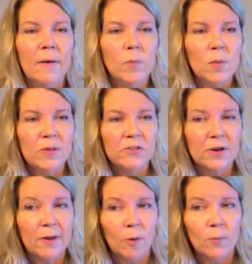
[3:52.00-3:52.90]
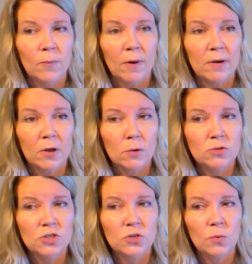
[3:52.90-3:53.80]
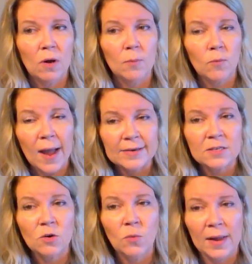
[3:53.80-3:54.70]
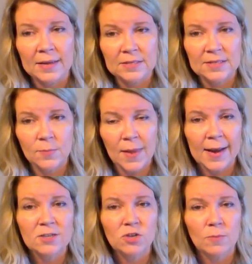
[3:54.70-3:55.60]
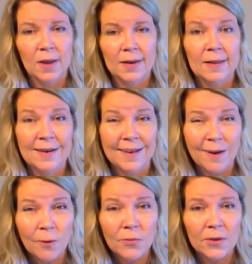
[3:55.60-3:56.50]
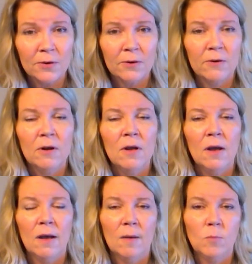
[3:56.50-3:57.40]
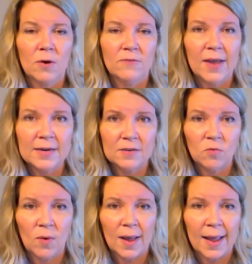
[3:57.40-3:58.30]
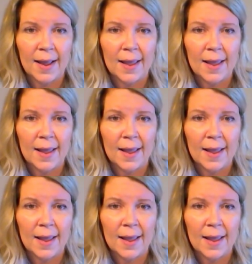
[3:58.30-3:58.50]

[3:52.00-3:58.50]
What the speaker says: Mimi's going to help coach you on practical ways to manage your money in a healthier, more effective way.